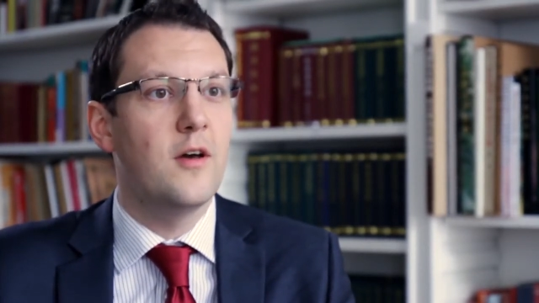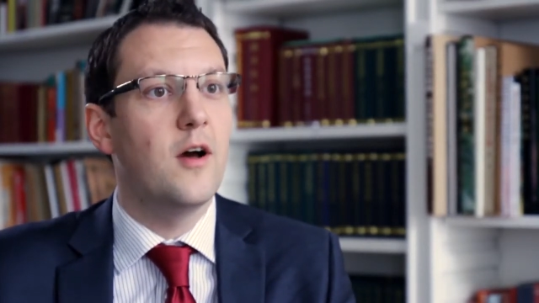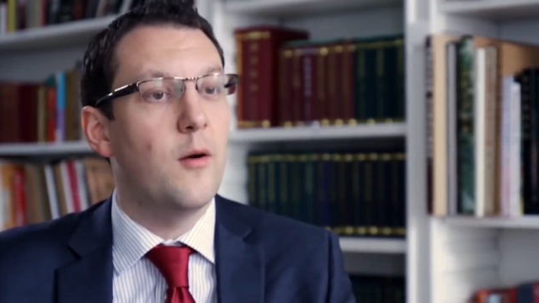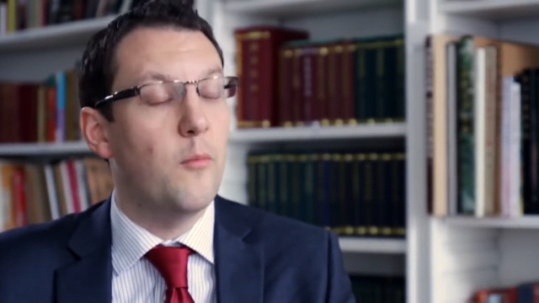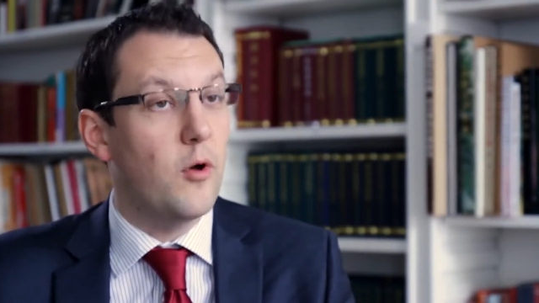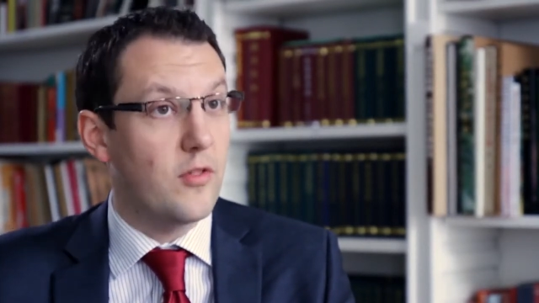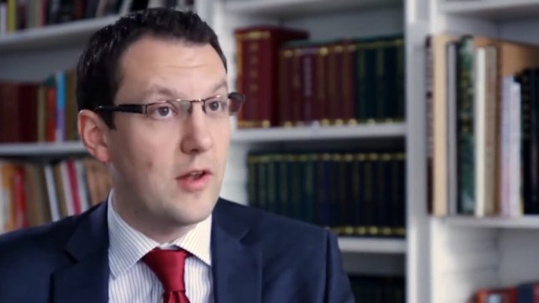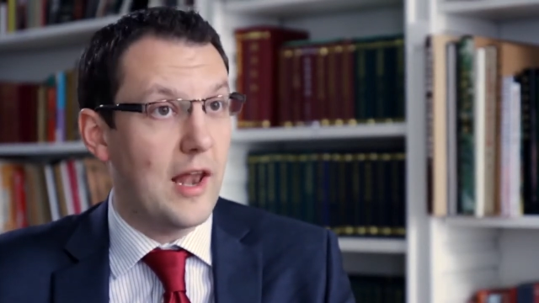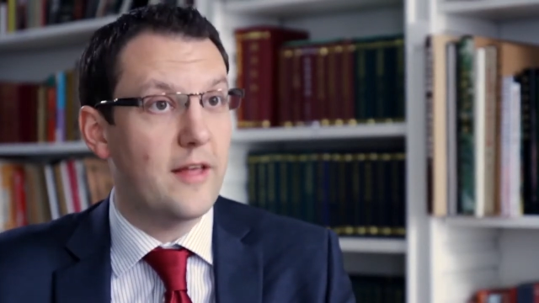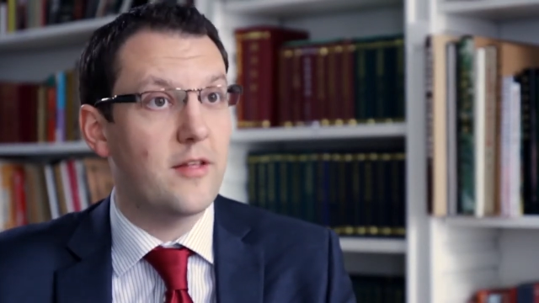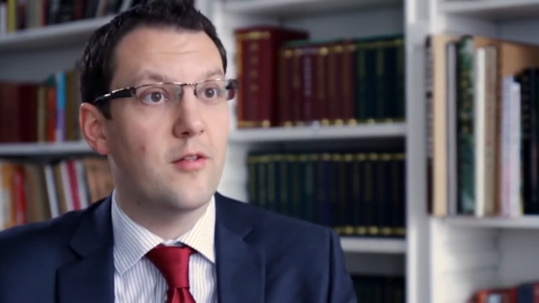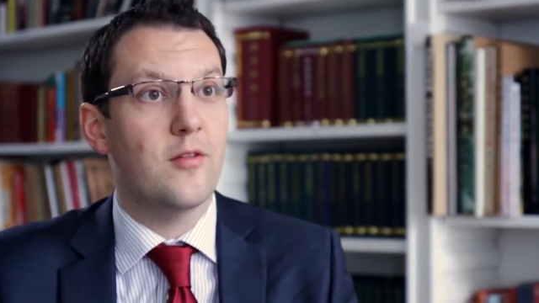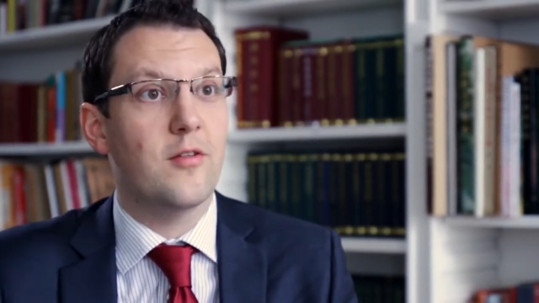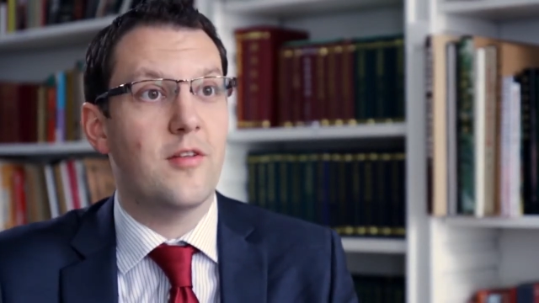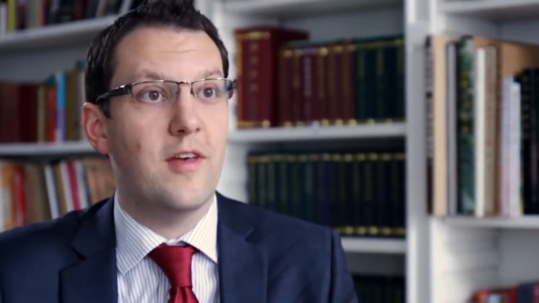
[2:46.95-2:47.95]
and what the
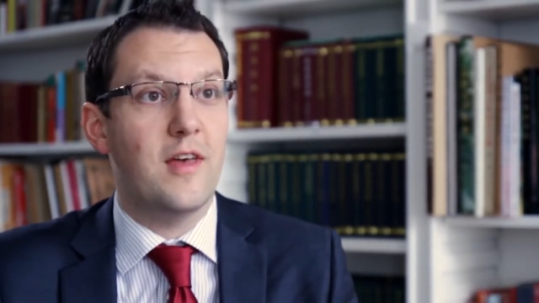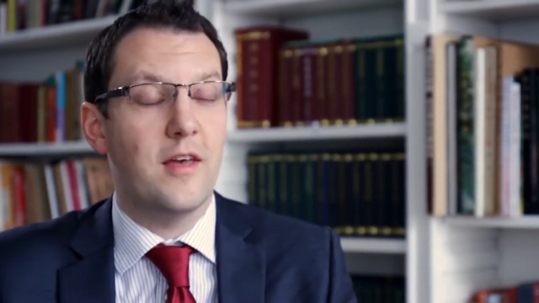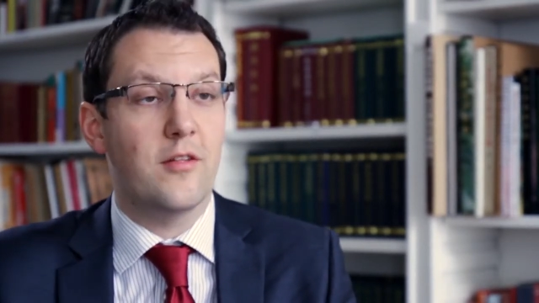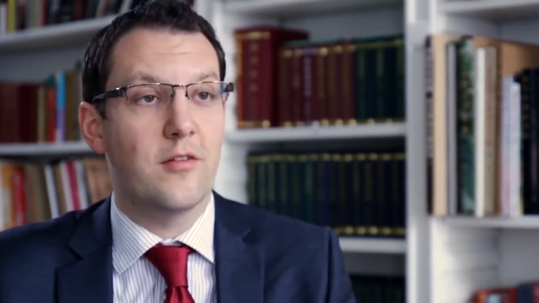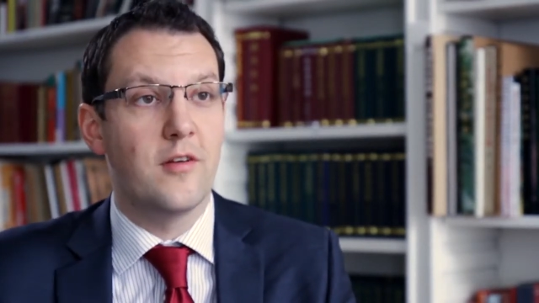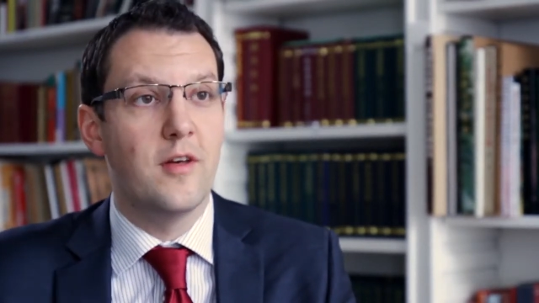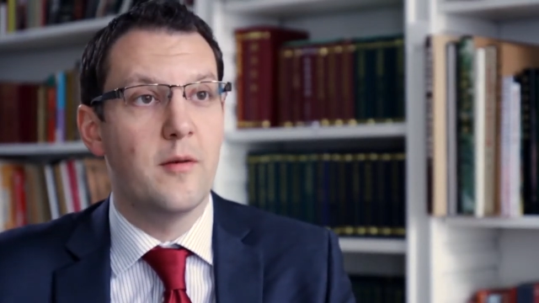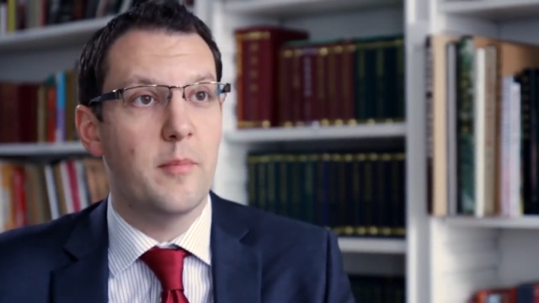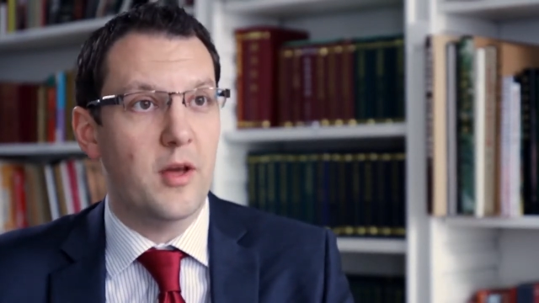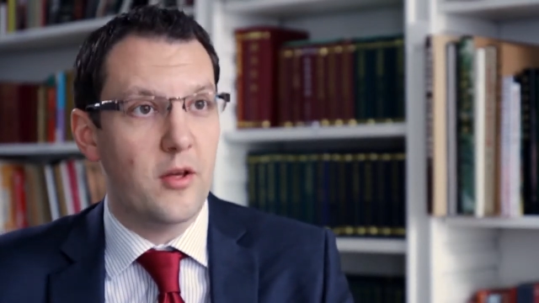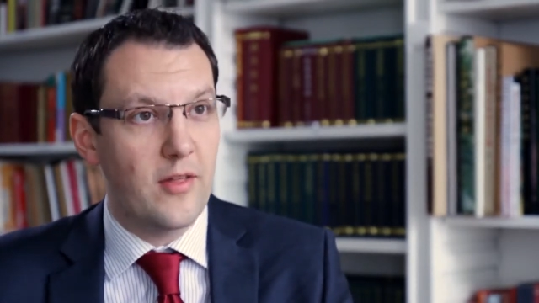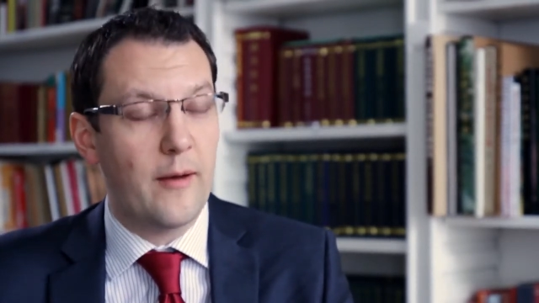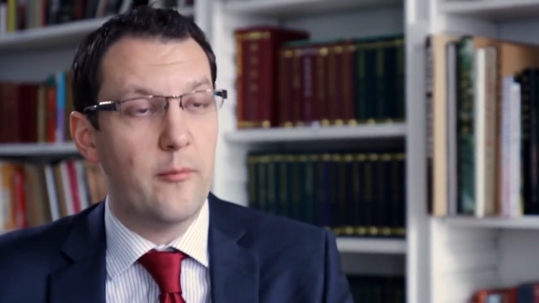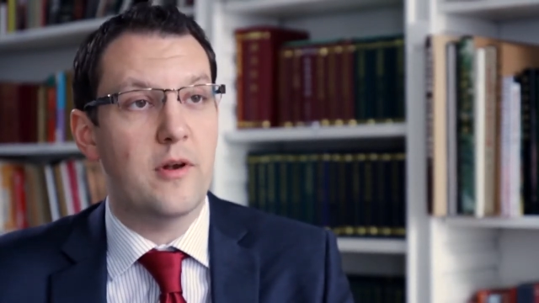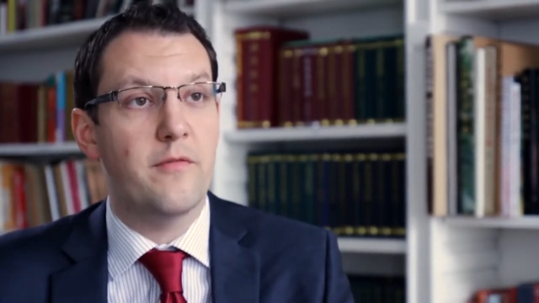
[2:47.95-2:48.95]
latency is, because
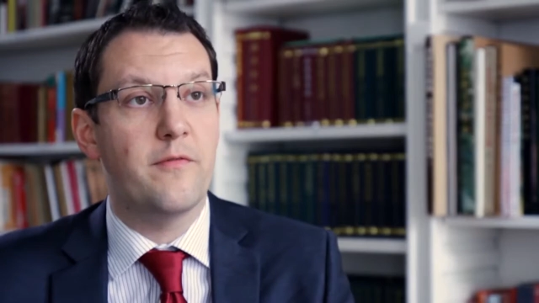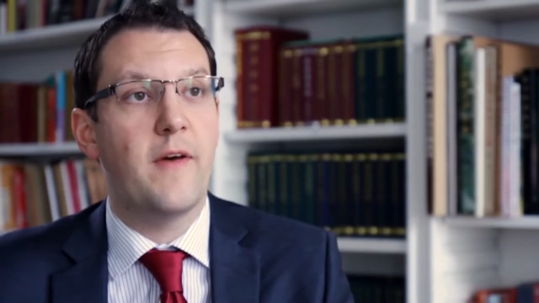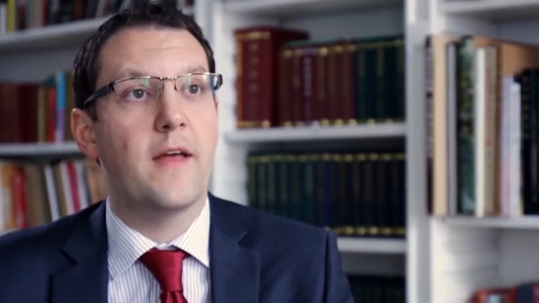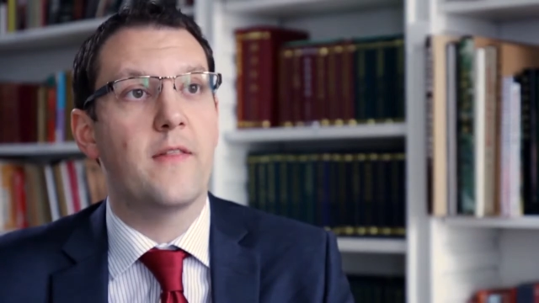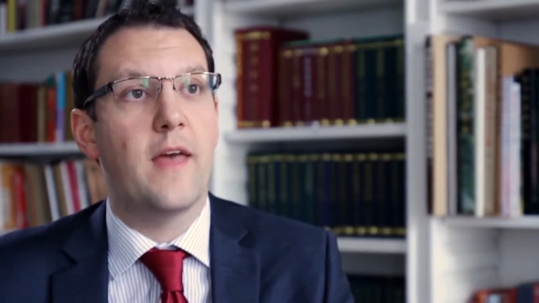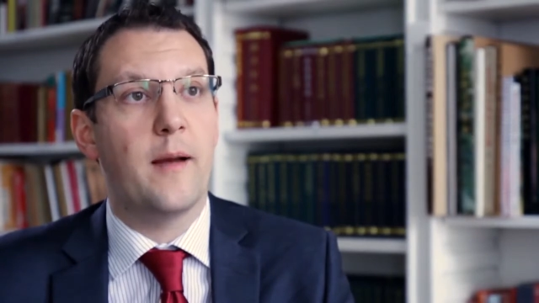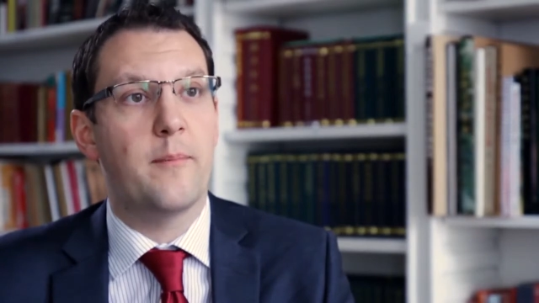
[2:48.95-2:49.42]
that will affect the